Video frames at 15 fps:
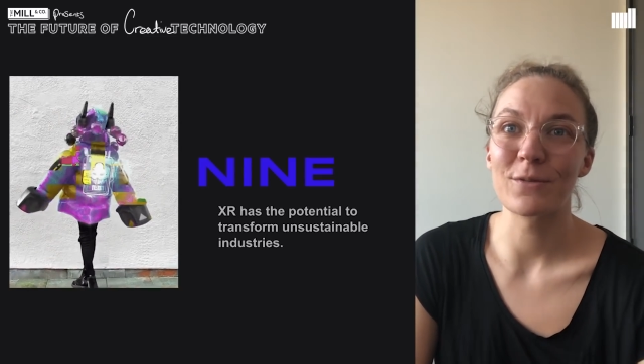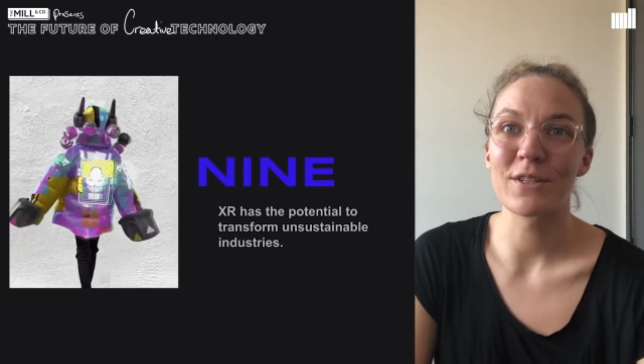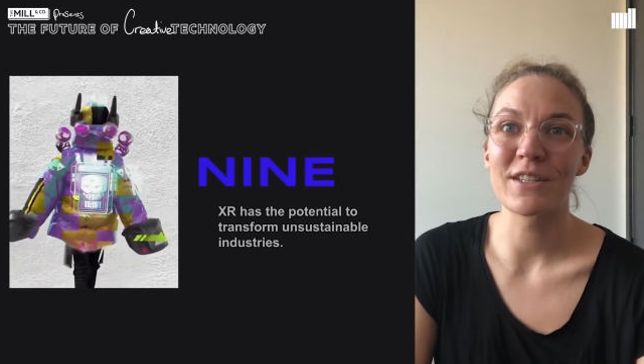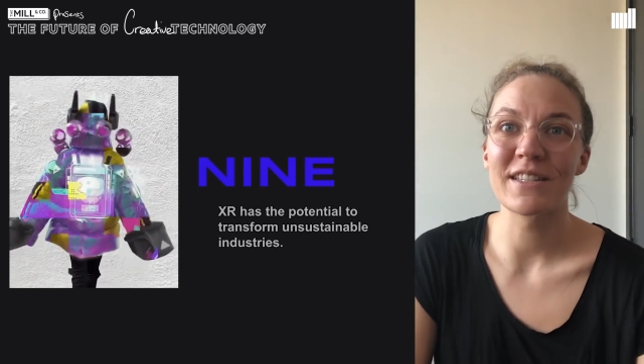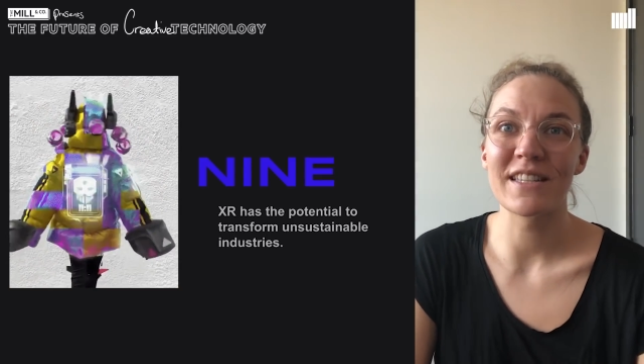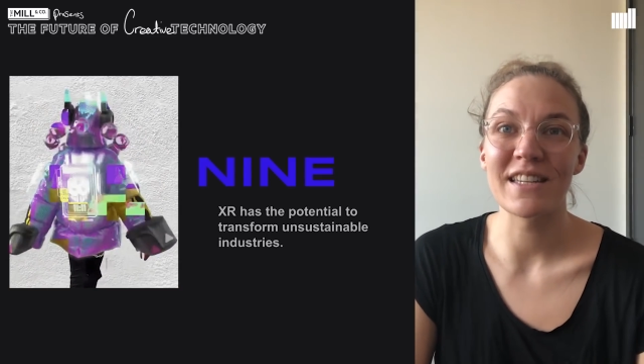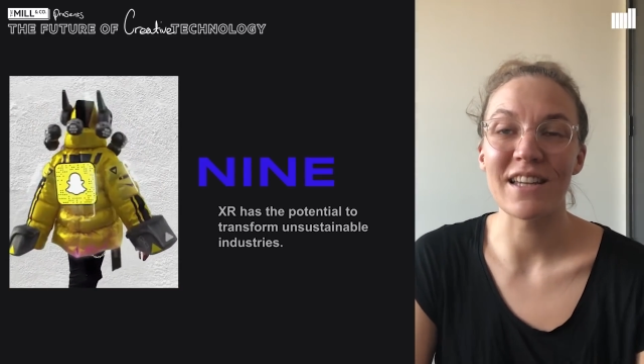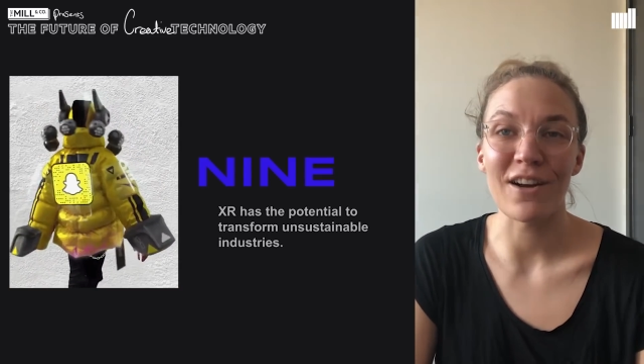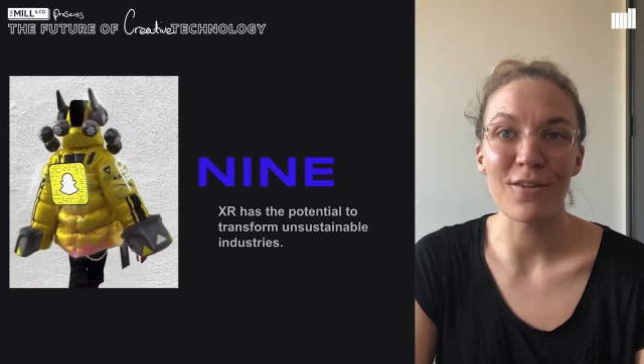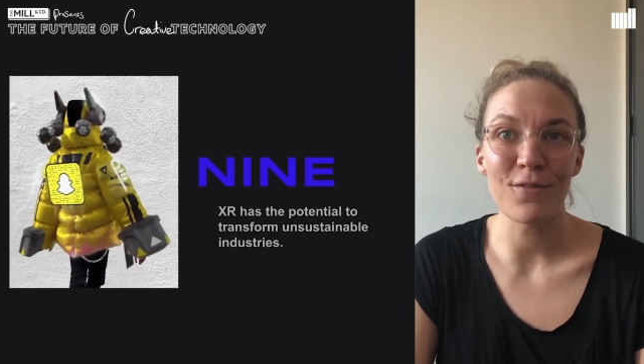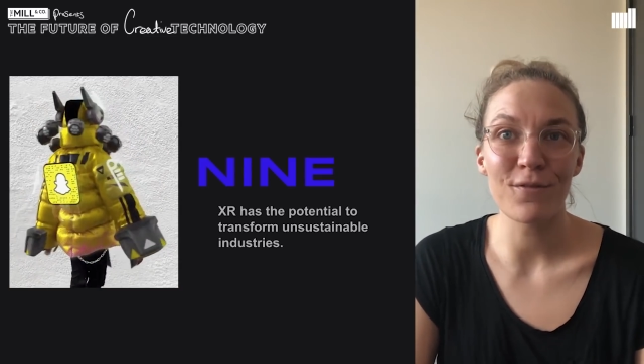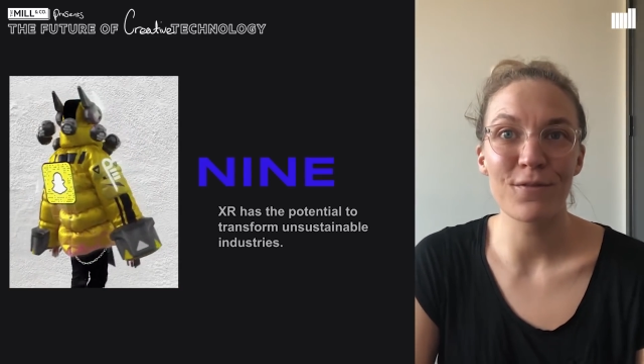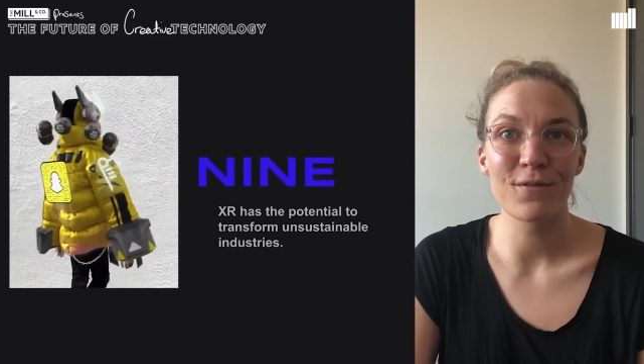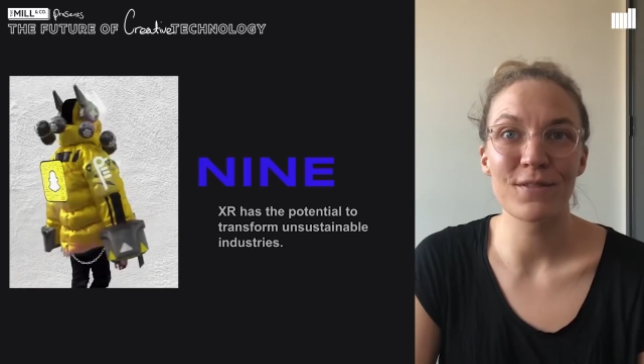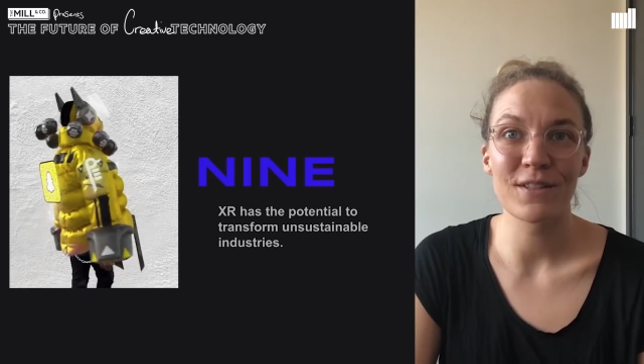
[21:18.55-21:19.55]
which is enough
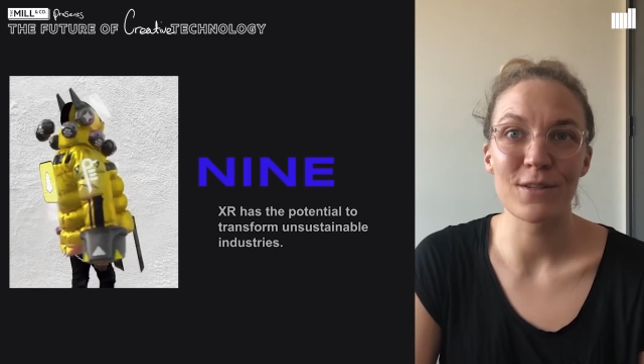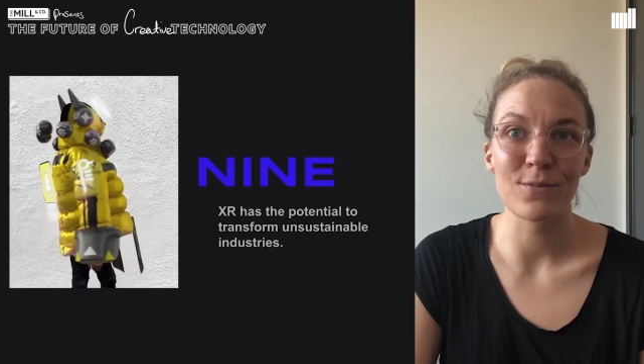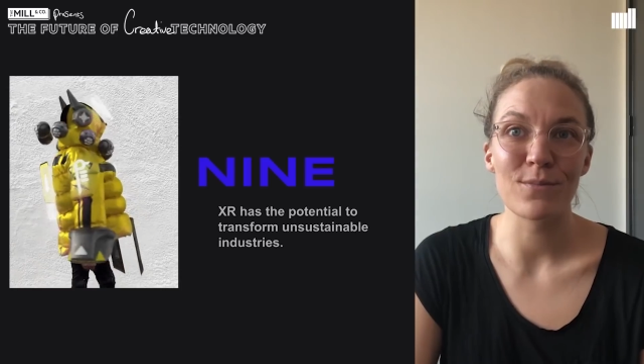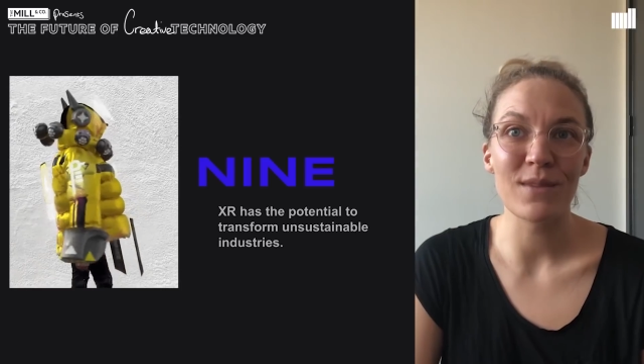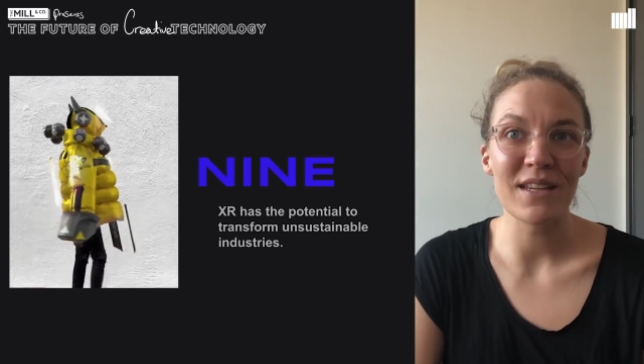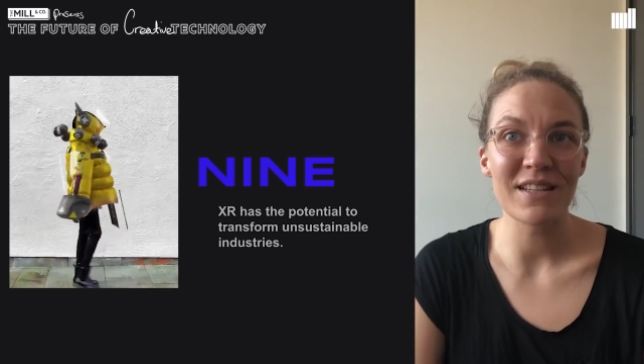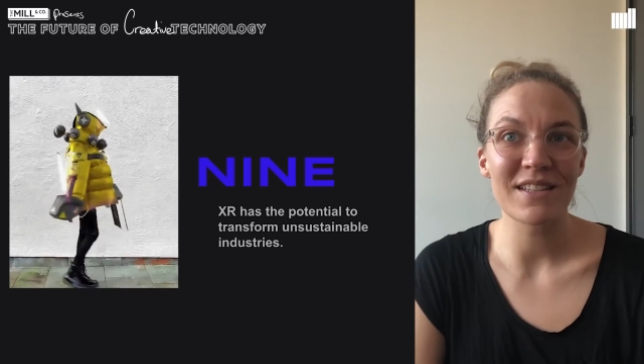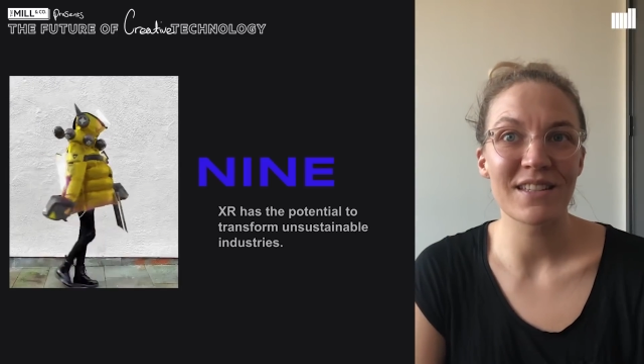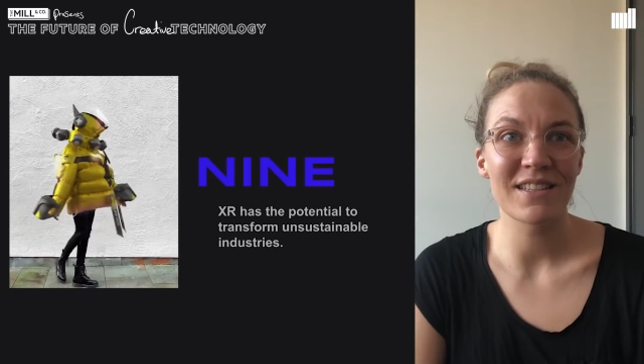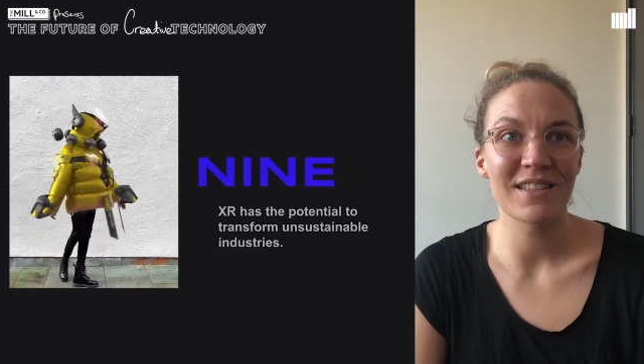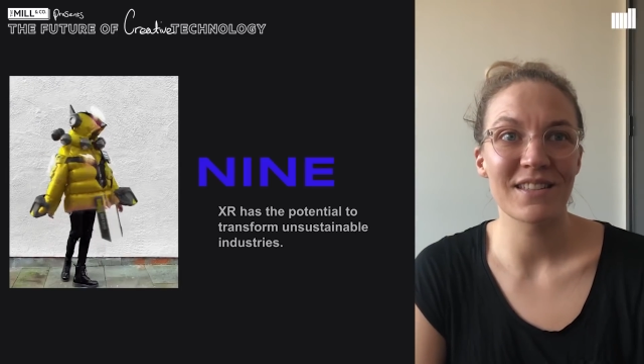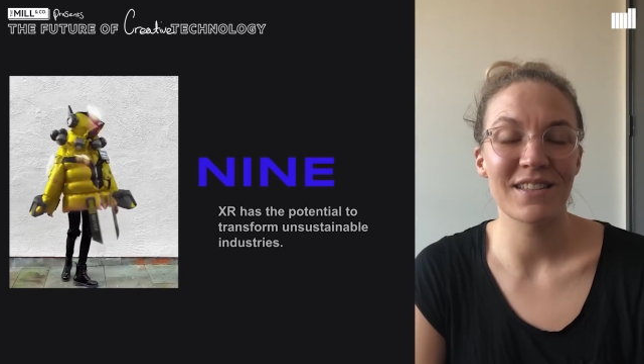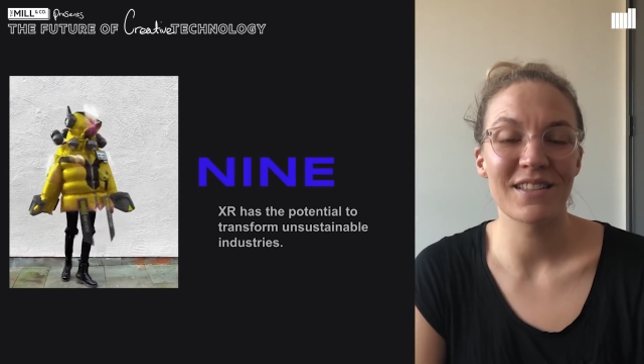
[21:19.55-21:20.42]
to meet